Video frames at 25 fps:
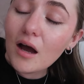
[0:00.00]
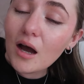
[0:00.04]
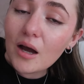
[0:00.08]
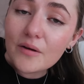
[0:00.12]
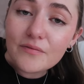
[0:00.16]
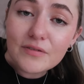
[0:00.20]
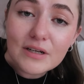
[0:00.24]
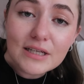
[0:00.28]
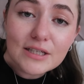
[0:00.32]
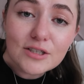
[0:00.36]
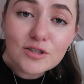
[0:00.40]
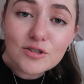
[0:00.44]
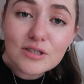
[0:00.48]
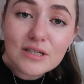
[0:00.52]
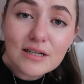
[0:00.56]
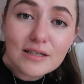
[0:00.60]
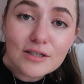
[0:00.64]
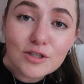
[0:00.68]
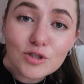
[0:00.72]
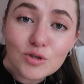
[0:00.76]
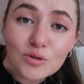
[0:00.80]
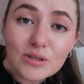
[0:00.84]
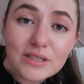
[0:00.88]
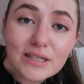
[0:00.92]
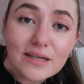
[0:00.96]
hopefully you still
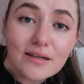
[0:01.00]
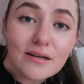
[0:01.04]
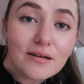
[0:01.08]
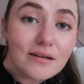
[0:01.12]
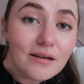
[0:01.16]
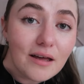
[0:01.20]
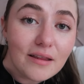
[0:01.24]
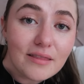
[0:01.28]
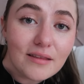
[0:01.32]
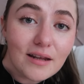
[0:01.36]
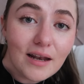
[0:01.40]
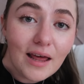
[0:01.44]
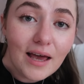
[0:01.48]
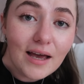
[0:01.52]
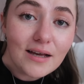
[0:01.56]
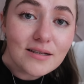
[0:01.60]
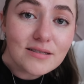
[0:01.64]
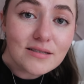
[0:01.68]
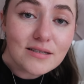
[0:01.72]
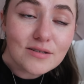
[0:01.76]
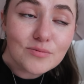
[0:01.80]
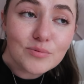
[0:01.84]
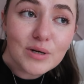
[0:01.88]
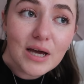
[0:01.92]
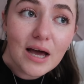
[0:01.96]
enjoyed it
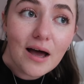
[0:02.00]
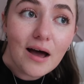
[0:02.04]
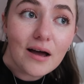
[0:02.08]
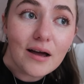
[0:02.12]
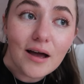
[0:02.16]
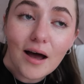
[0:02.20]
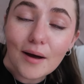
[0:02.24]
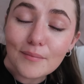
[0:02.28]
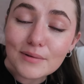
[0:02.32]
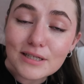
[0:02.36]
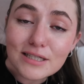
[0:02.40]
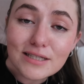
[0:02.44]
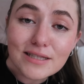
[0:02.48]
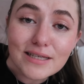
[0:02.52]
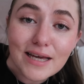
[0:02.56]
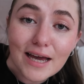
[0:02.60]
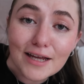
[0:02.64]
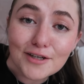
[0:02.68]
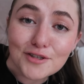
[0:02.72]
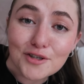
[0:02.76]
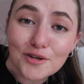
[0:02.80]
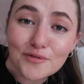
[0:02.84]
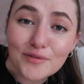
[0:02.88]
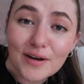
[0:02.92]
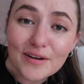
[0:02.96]
nonetheless as we are coming to the
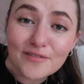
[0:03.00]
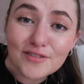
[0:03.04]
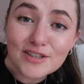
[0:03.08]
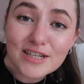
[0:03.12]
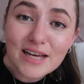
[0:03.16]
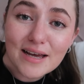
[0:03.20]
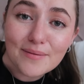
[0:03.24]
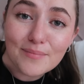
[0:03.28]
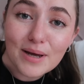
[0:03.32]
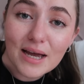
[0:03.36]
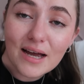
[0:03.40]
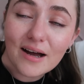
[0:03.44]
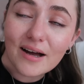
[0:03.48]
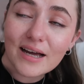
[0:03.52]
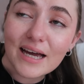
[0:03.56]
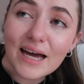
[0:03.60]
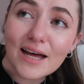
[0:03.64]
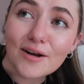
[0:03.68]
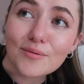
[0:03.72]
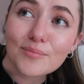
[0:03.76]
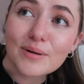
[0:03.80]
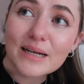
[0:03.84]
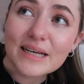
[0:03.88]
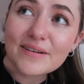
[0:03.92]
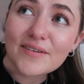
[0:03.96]
end of Everyday May. I
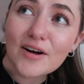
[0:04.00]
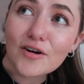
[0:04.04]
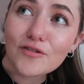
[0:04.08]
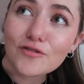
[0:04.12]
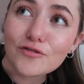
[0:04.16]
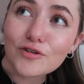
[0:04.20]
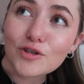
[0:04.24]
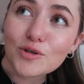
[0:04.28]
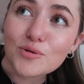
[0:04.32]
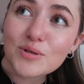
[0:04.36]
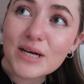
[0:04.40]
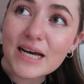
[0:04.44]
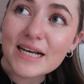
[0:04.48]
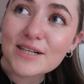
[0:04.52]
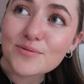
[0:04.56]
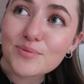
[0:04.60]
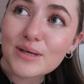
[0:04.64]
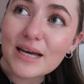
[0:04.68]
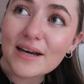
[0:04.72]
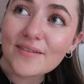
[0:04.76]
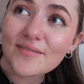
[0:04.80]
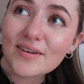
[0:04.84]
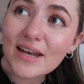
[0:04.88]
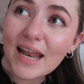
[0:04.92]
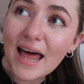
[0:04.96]
cannot believe how few days we
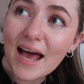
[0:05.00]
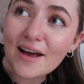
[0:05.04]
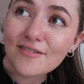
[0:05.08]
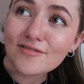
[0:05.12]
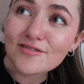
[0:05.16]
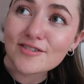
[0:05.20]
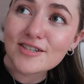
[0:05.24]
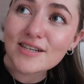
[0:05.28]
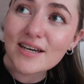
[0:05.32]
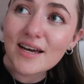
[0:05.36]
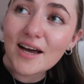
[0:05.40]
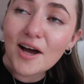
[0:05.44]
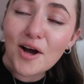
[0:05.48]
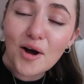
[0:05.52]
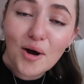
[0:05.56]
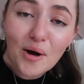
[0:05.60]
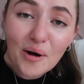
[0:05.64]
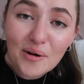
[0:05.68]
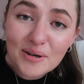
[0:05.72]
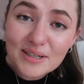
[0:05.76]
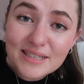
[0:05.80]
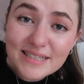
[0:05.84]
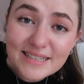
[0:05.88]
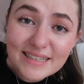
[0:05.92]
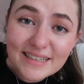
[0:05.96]
have left.
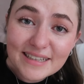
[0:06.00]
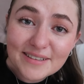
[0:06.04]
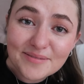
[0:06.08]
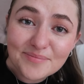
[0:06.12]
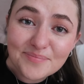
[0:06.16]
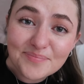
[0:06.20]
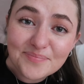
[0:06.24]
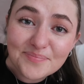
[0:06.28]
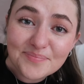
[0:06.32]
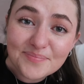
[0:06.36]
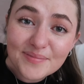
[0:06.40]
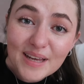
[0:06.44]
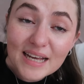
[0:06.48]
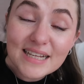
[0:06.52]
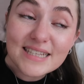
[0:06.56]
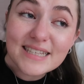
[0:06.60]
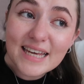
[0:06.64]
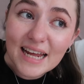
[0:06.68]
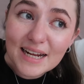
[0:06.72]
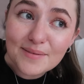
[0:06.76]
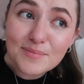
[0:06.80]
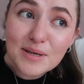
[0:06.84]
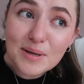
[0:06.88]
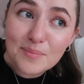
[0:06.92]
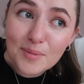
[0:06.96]
Honestly, it's
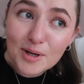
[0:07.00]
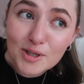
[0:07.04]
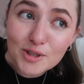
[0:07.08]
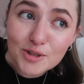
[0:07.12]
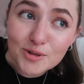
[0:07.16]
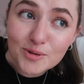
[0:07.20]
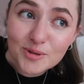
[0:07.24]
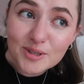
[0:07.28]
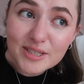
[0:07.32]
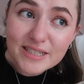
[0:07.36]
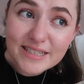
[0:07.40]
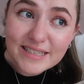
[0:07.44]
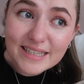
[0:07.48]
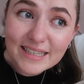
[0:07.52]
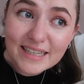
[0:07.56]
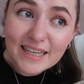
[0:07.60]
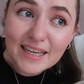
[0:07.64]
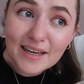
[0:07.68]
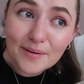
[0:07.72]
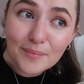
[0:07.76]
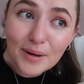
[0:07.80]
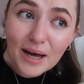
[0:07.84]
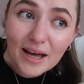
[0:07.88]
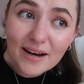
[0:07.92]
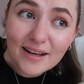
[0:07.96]
getting me emotional just
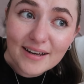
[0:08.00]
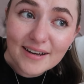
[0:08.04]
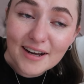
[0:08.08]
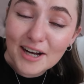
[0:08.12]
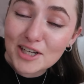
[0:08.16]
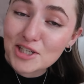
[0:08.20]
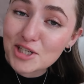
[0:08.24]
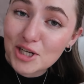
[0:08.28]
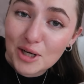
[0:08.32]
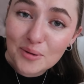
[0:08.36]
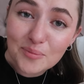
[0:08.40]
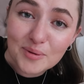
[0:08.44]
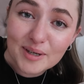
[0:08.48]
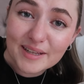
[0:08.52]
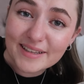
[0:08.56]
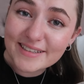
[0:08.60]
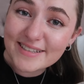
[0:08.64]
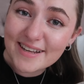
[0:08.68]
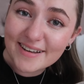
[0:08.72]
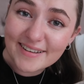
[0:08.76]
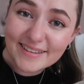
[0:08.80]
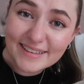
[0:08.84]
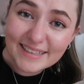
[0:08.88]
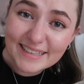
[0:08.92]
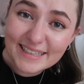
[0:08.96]
thinking about it. I don't want to
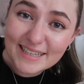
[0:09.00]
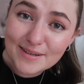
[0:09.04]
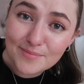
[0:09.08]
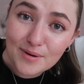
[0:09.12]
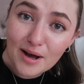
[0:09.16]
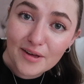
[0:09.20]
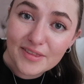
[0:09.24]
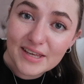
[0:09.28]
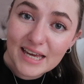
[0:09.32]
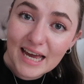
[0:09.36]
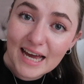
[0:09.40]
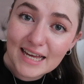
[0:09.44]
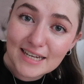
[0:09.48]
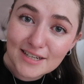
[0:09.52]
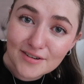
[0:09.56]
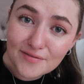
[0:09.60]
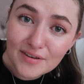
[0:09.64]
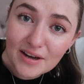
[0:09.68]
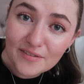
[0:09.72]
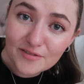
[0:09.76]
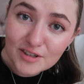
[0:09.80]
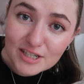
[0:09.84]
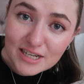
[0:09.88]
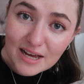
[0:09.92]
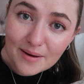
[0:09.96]
start thinking about the end of
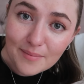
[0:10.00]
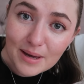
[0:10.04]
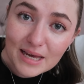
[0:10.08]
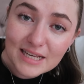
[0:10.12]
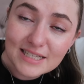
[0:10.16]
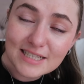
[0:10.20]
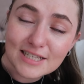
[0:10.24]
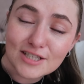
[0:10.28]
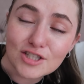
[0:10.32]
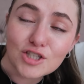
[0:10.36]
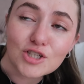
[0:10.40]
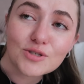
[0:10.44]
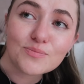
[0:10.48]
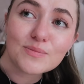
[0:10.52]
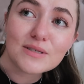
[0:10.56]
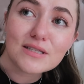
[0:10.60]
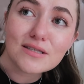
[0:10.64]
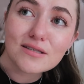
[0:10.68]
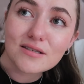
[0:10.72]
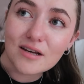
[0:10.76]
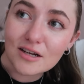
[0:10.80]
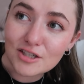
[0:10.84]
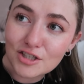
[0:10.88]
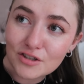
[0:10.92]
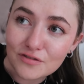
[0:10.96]
Everyday May because it's just been
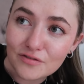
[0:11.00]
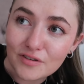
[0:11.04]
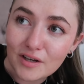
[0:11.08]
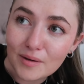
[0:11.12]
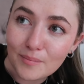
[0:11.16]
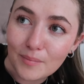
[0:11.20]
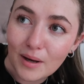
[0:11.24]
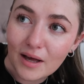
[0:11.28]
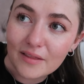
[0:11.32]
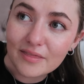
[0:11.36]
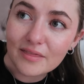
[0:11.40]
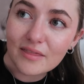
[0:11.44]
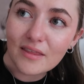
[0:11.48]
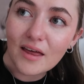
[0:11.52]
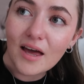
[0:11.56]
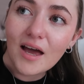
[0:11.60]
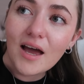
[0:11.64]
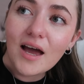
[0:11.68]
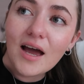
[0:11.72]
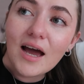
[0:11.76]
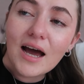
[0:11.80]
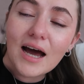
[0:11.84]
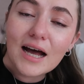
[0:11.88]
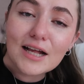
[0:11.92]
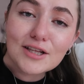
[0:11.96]
such a fun month
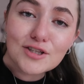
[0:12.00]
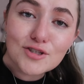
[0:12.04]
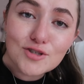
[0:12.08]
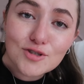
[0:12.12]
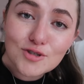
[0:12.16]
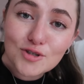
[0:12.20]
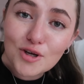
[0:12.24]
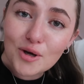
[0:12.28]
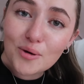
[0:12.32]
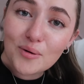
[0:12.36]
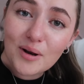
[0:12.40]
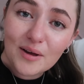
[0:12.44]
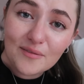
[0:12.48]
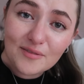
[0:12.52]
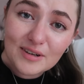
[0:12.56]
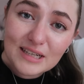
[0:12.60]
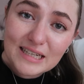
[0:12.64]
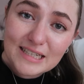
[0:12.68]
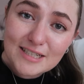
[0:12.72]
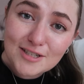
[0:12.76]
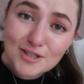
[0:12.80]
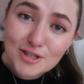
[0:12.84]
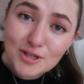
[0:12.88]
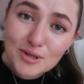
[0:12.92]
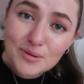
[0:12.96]
and so
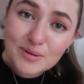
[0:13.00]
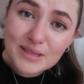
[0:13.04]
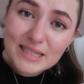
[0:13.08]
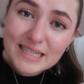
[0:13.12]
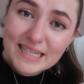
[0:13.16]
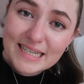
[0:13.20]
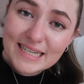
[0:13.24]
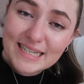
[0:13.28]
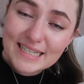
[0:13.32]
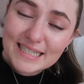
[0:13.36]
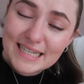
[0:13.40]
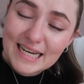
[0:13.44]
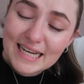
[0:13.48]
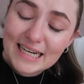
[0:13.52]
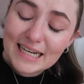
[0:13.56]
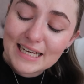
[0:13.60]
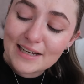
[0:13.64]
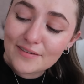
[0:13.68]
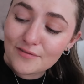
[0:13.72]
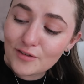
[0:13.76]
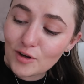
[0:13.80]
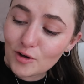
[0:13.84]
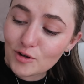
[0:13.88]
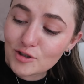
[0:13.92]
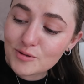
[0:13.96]
lovely to do the
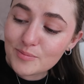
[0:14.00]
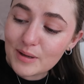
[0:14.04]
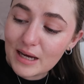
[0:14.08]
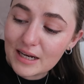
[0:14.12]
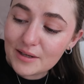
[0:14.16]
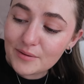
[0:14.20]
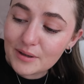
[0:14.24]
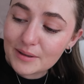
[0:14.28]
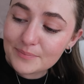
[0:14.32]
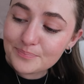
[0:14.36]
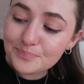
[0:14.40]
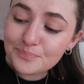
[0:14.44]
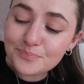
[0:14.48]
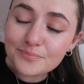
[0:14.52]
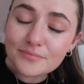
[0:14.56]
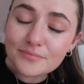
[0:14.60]
daily vlogs. But anyway,